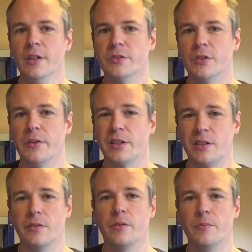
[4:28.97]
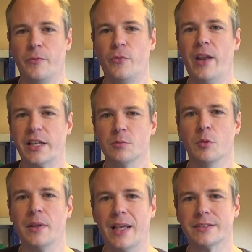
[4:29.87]
So that's the
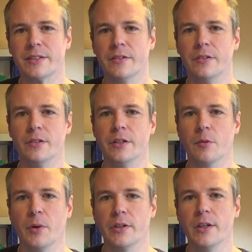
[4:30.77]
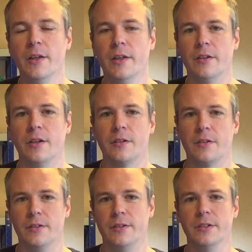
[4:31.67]
flexible plastic you'll hear about that
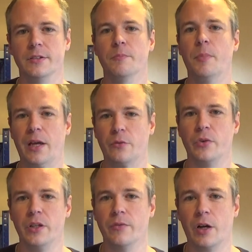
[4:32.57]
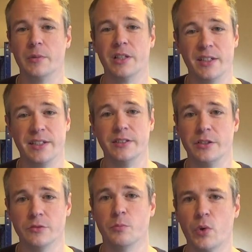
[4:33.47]
is bad for the environment and it is it
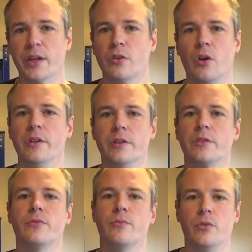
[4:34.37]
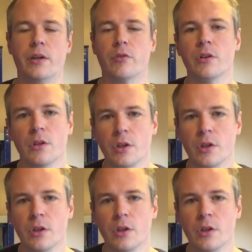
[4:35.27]
doesn't break down it takes forever